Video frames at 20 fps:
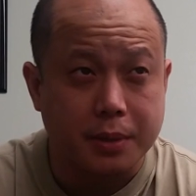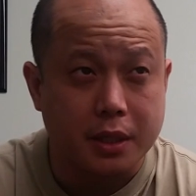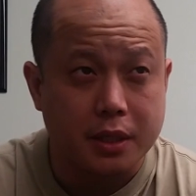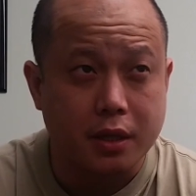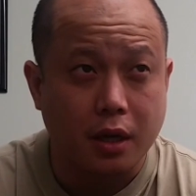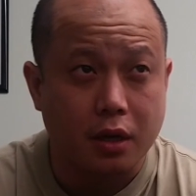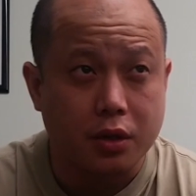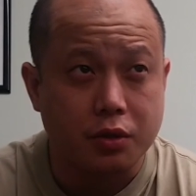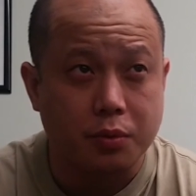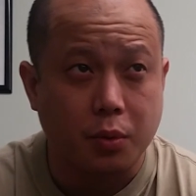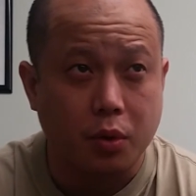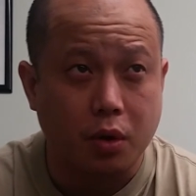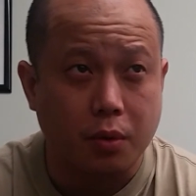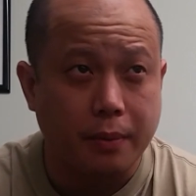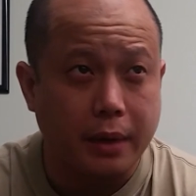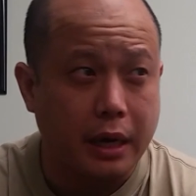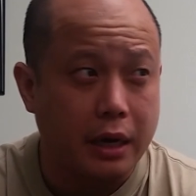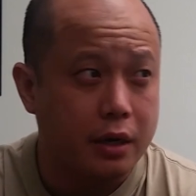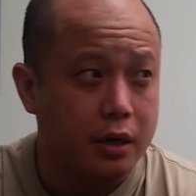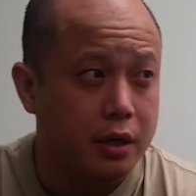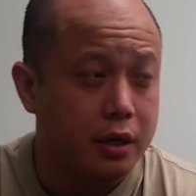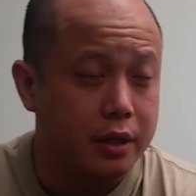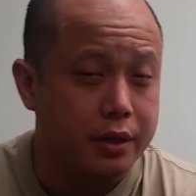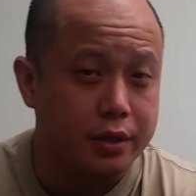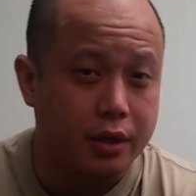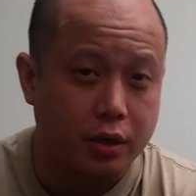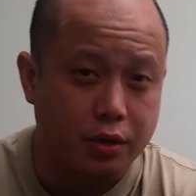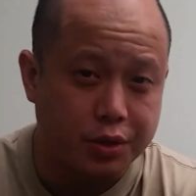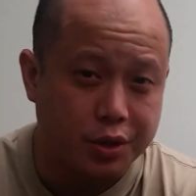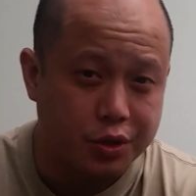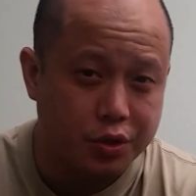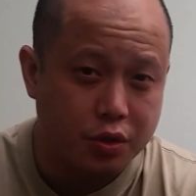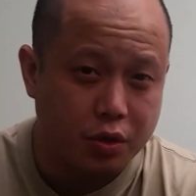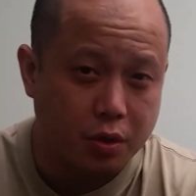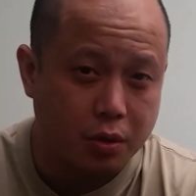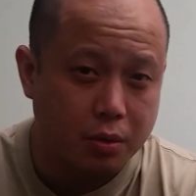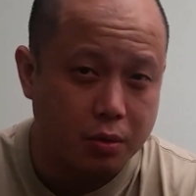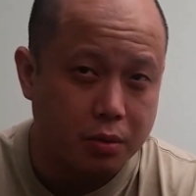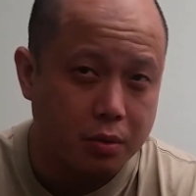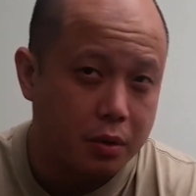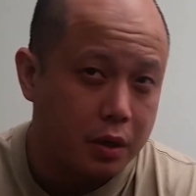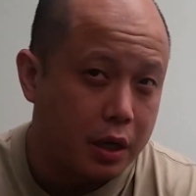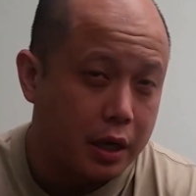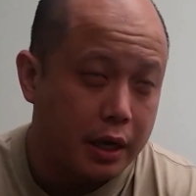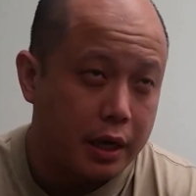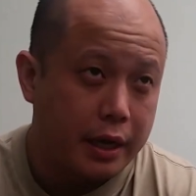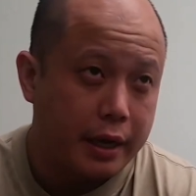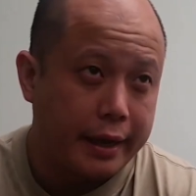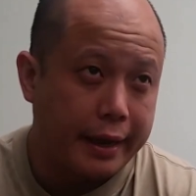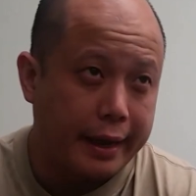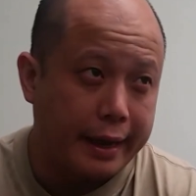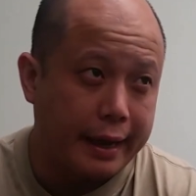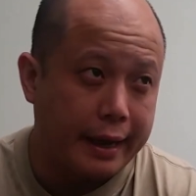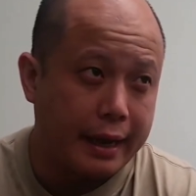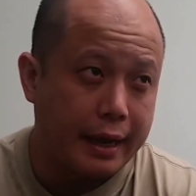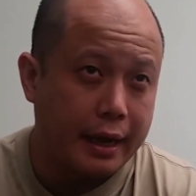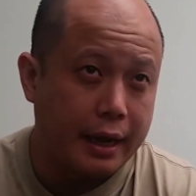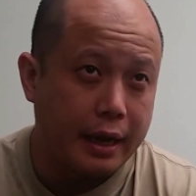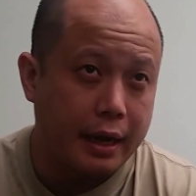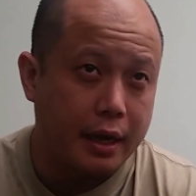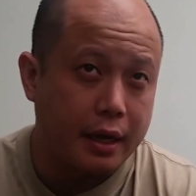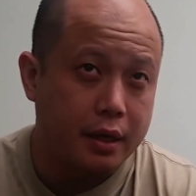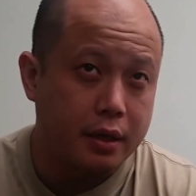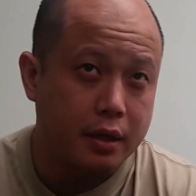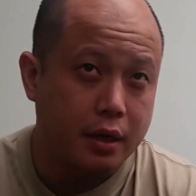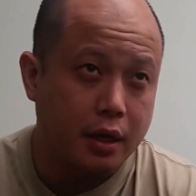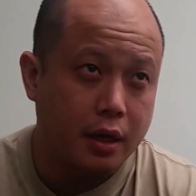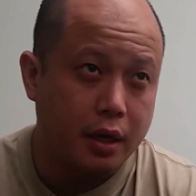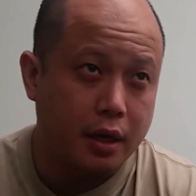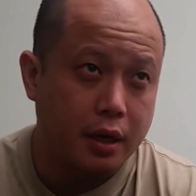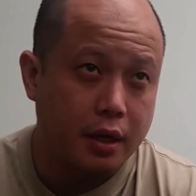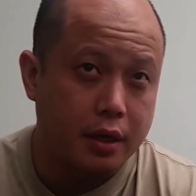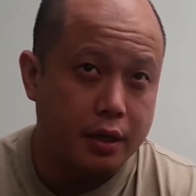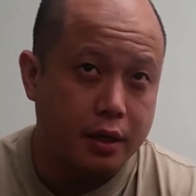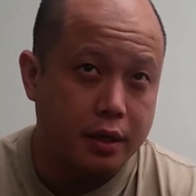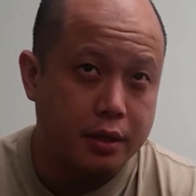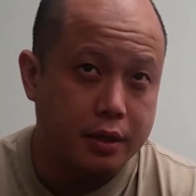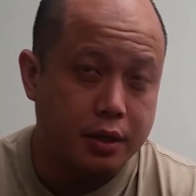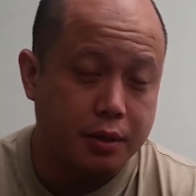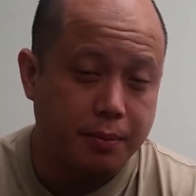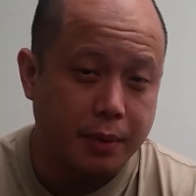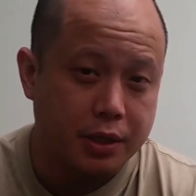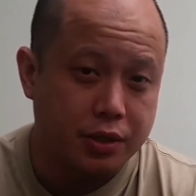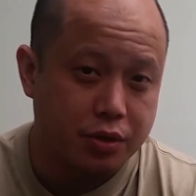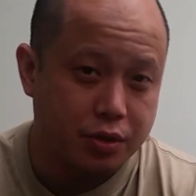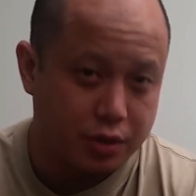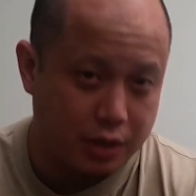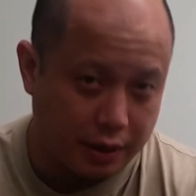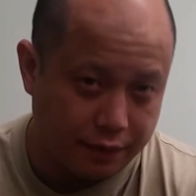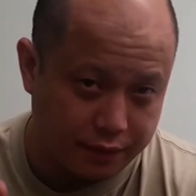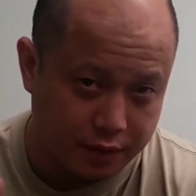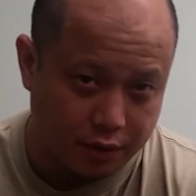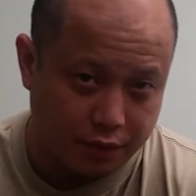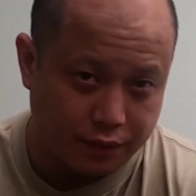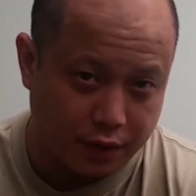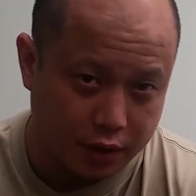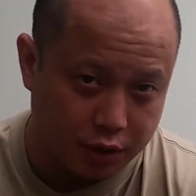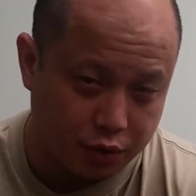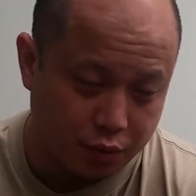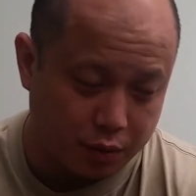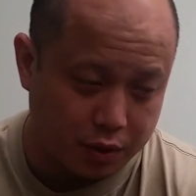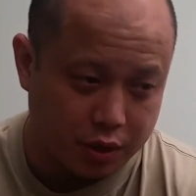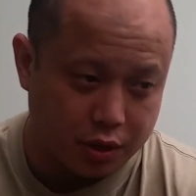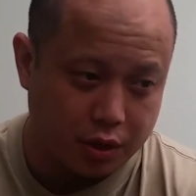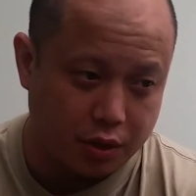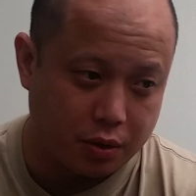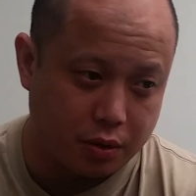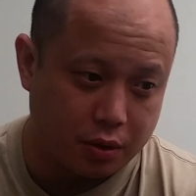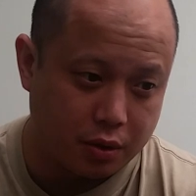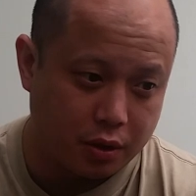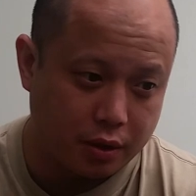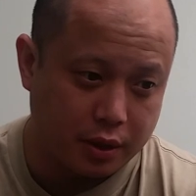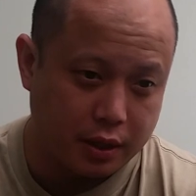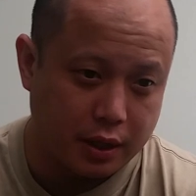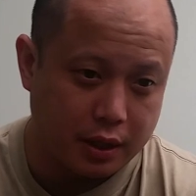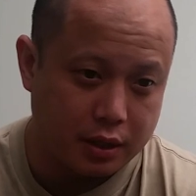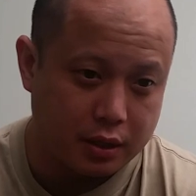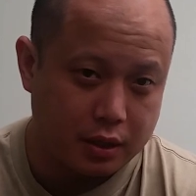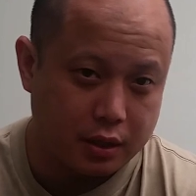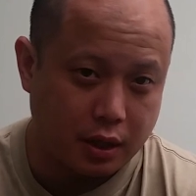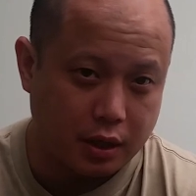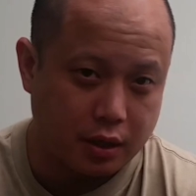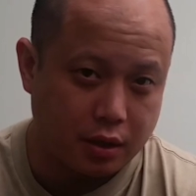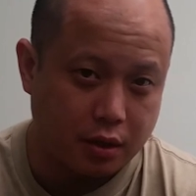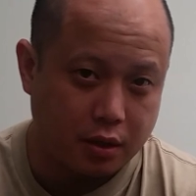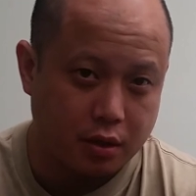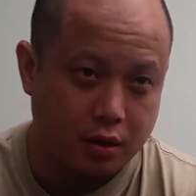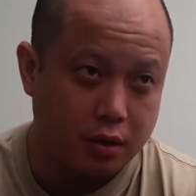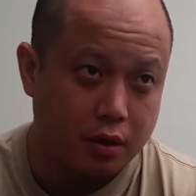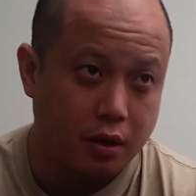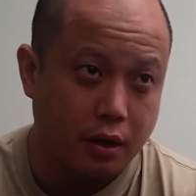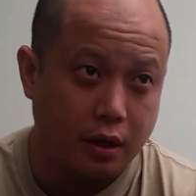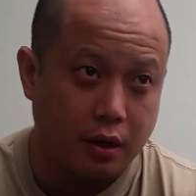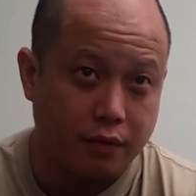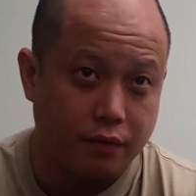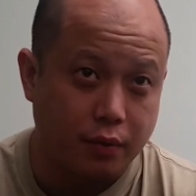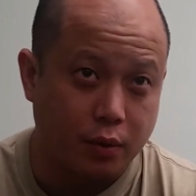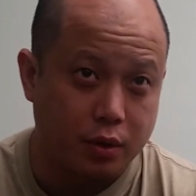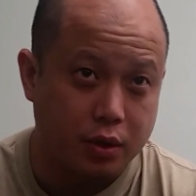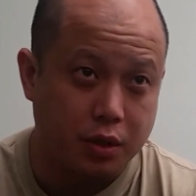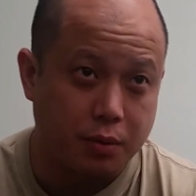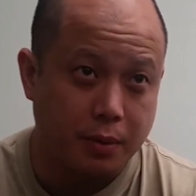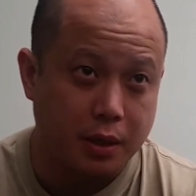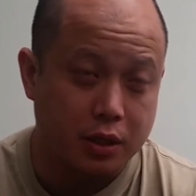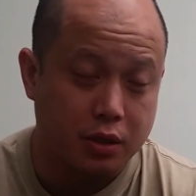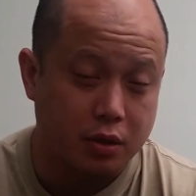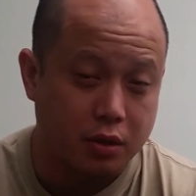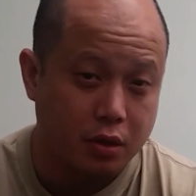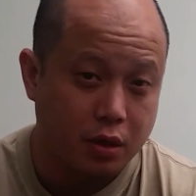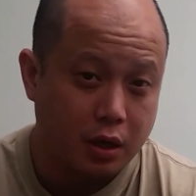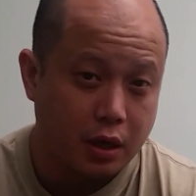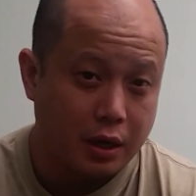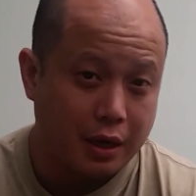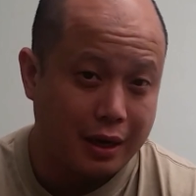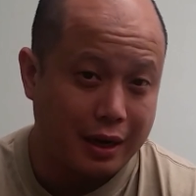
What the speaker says: going to talk some more about nursing school and semesters after the first one. So you're looking at second, third, and fourth semester.